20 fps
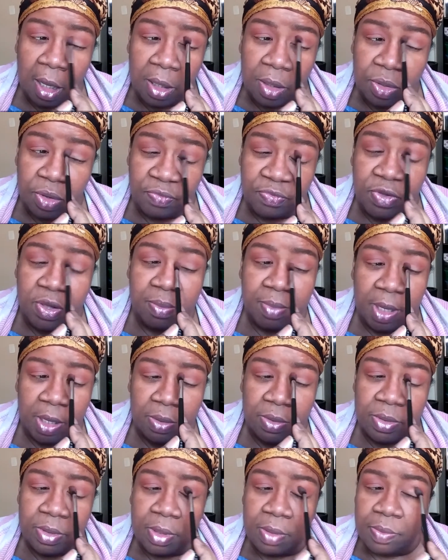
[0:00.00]
The
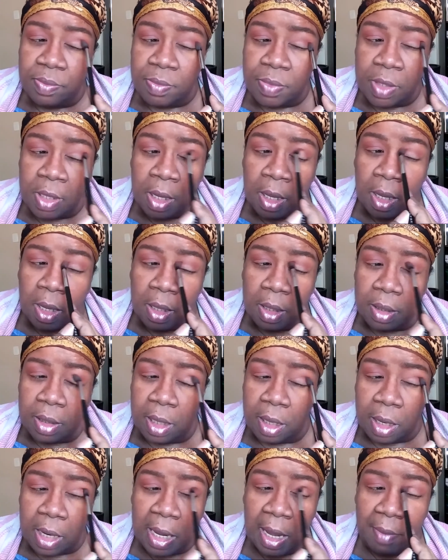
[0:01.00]
females,
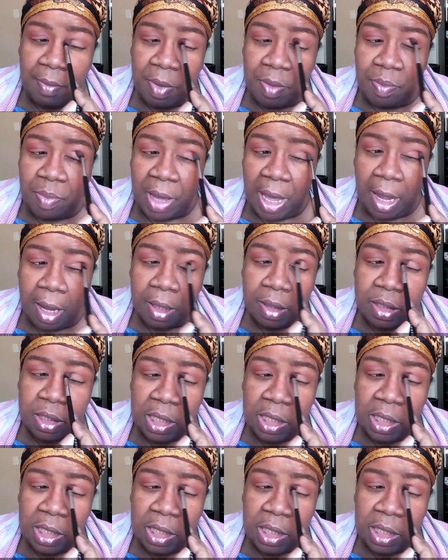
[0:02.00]
they're coming back